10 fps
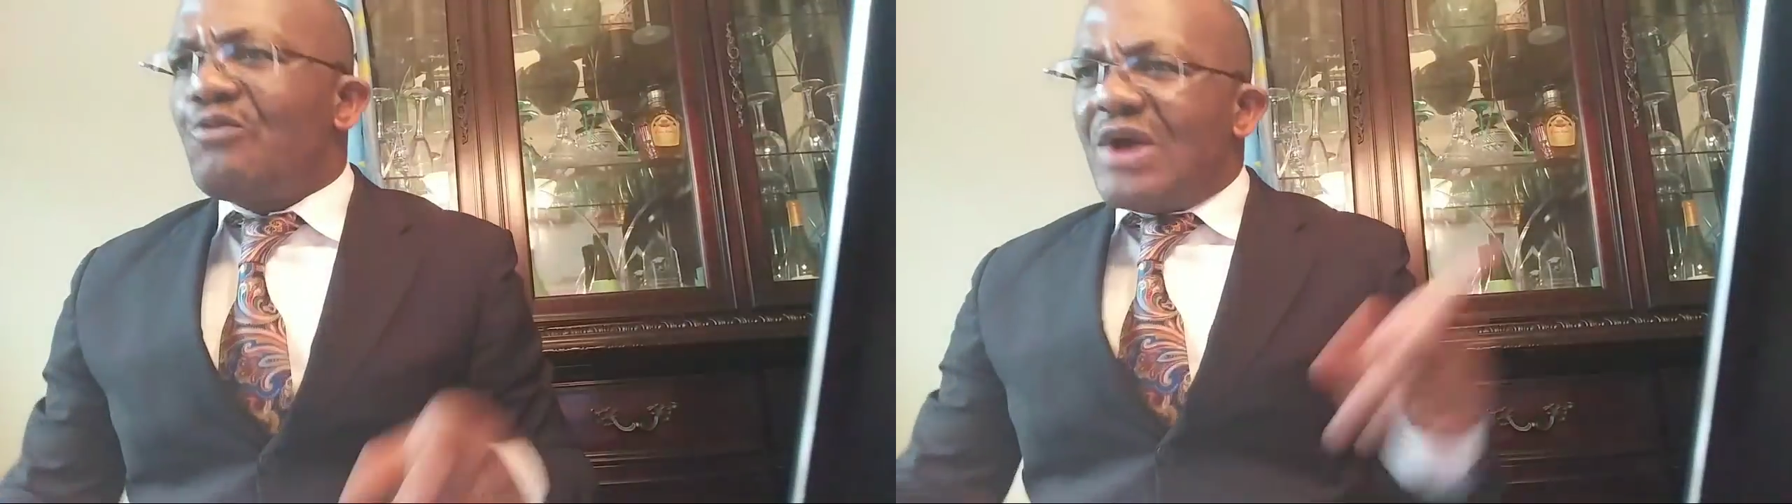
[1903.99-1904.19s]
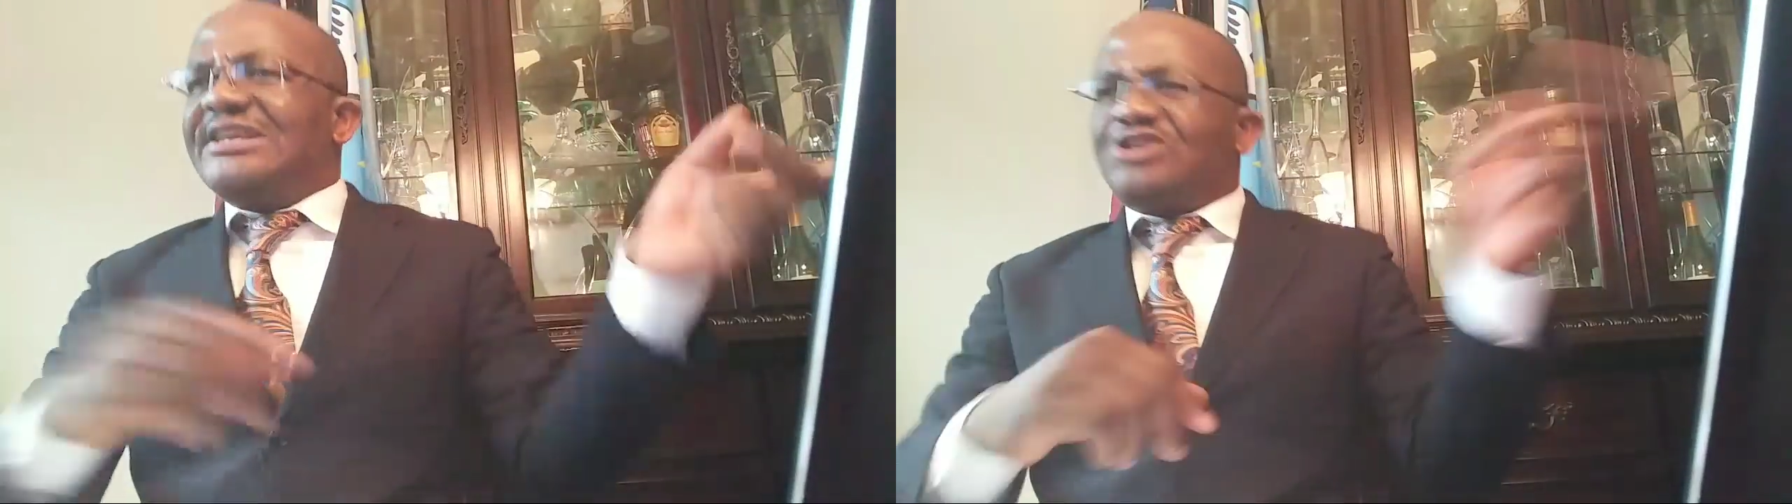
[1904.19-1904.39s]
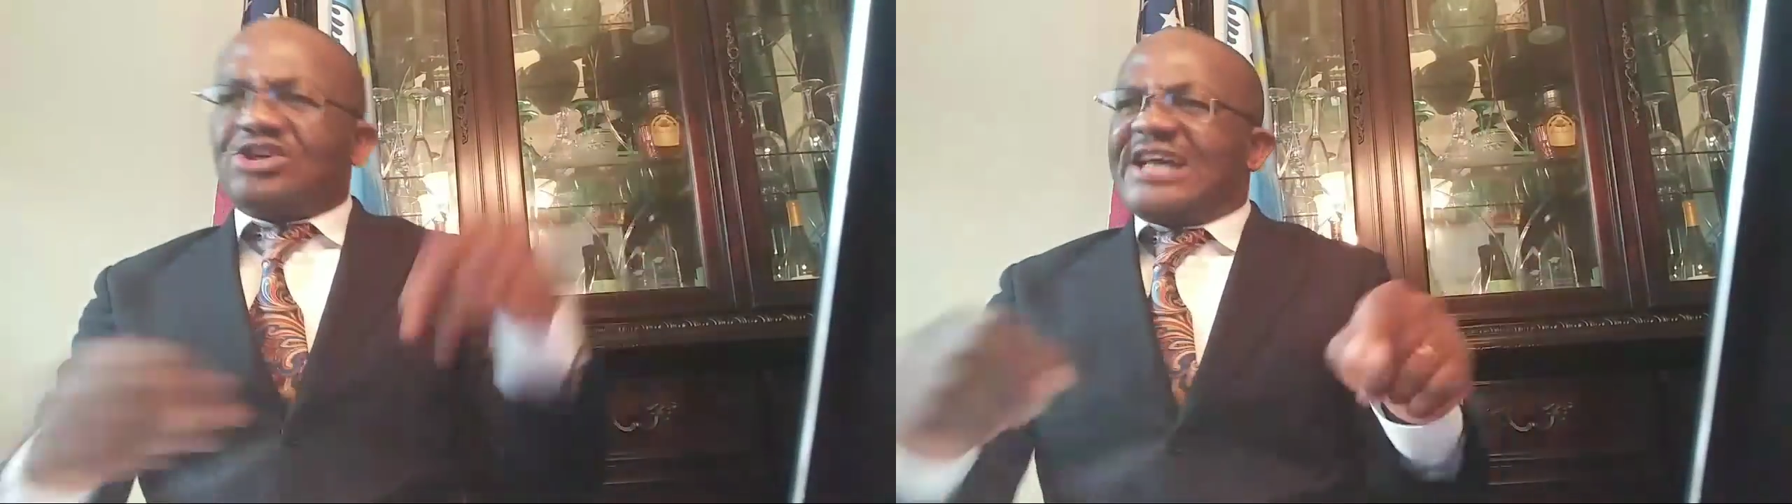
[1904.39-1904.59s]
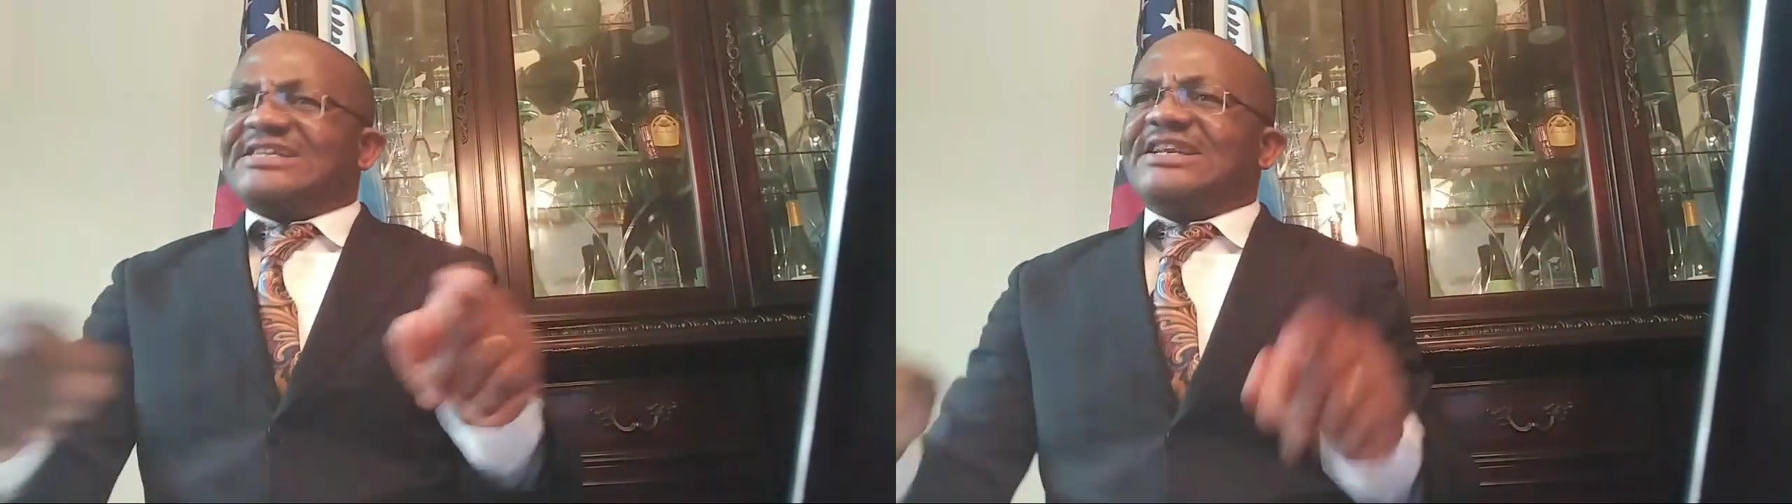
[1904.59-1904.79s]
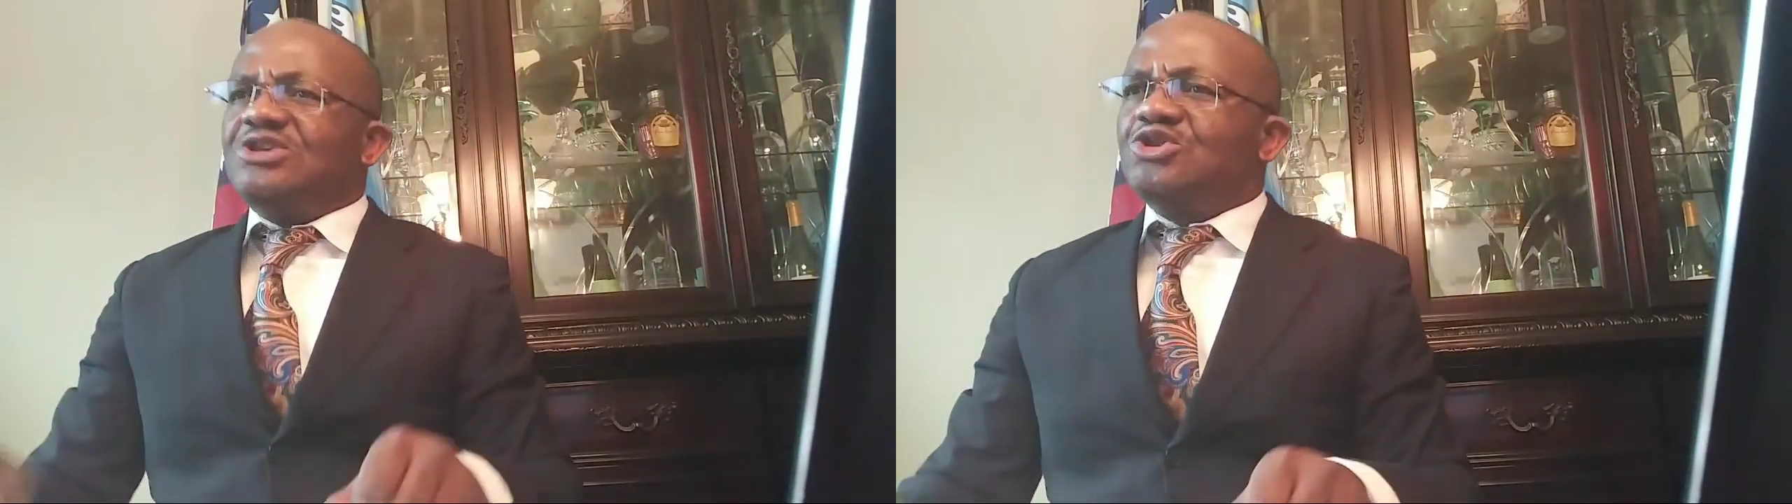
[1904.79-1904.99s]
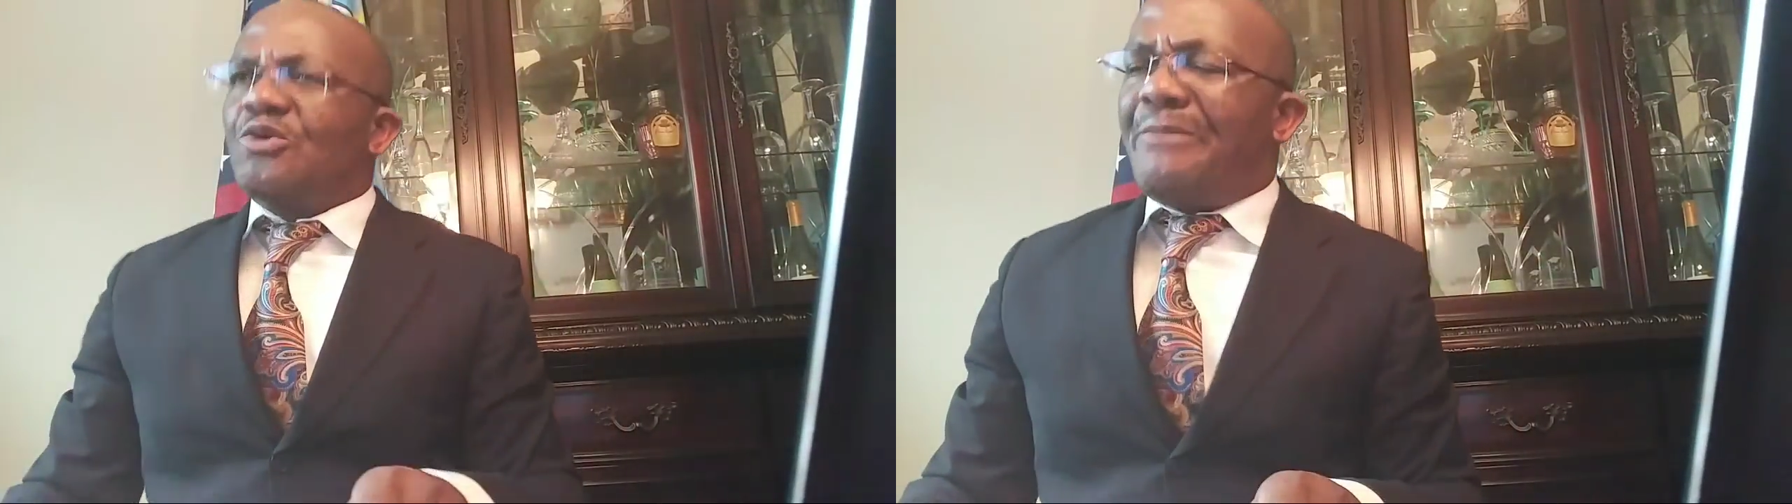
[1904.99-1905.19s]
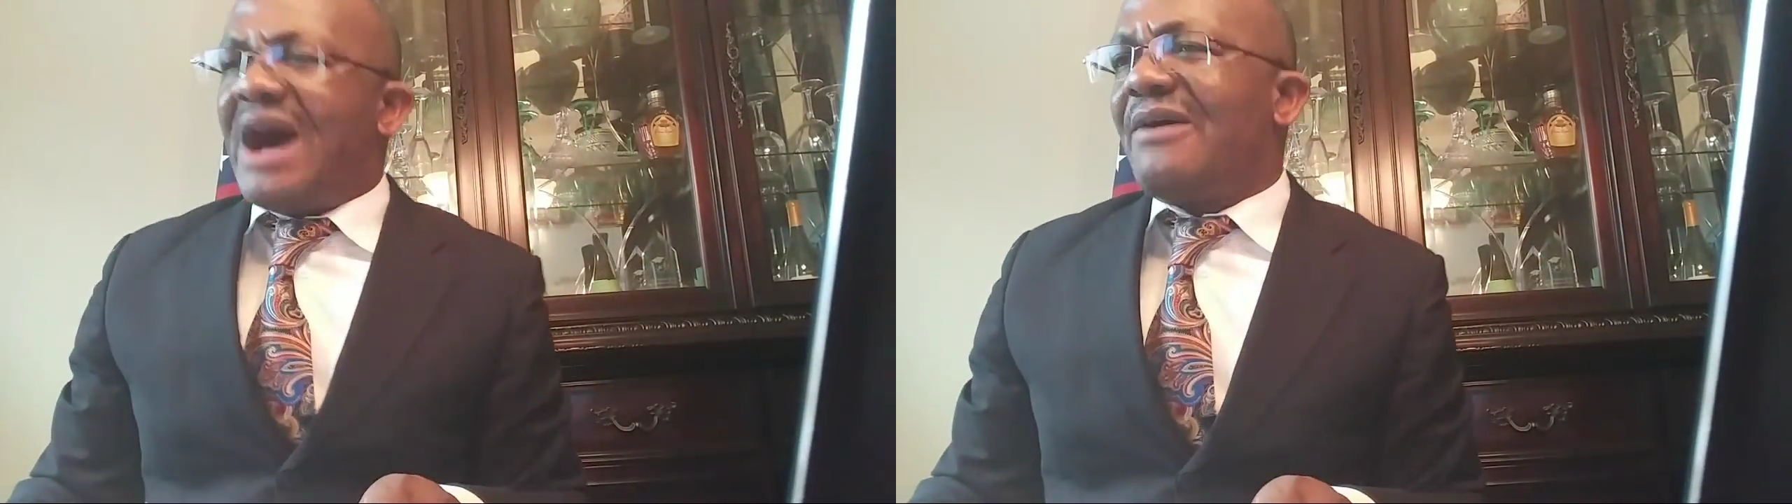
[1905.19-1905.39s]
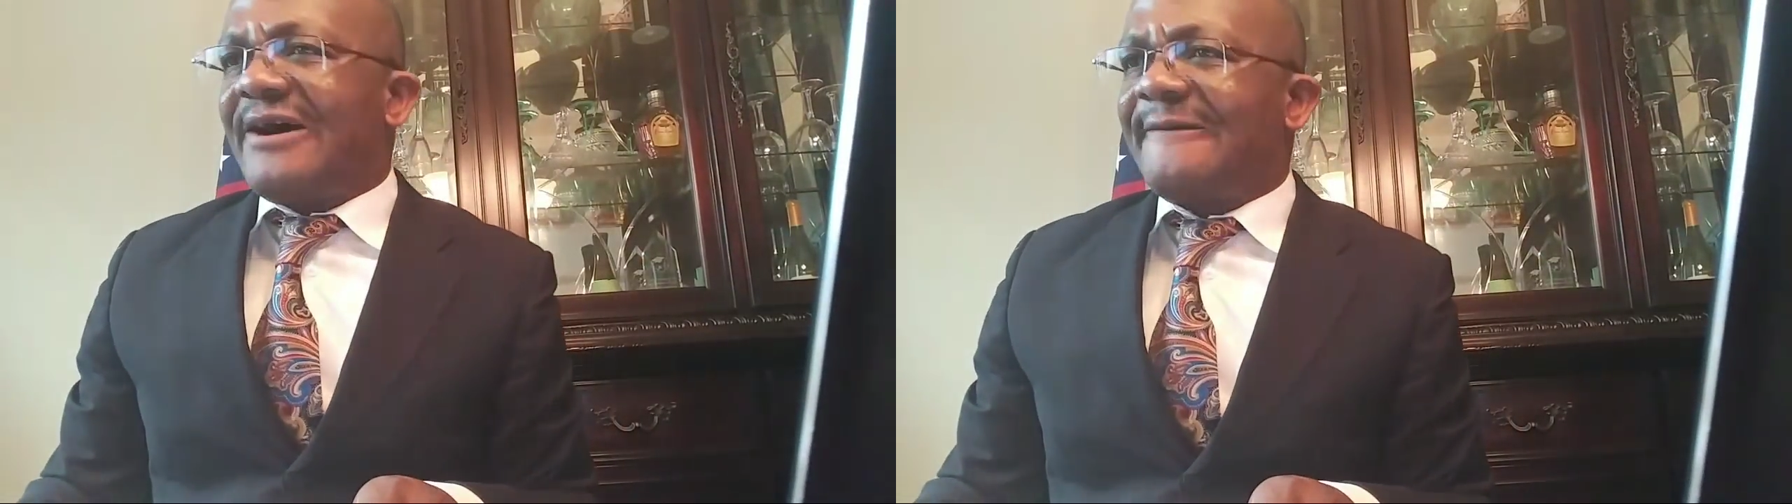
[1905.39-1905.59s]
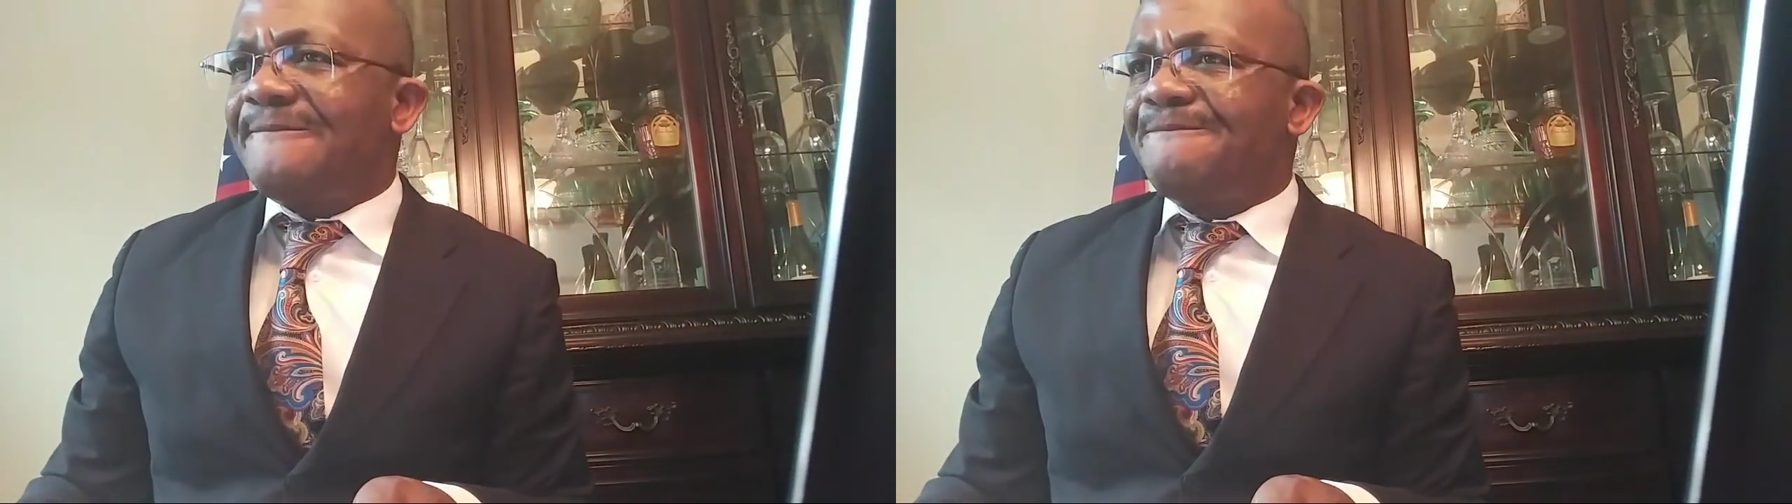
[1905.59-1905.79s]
when he just ascended into power.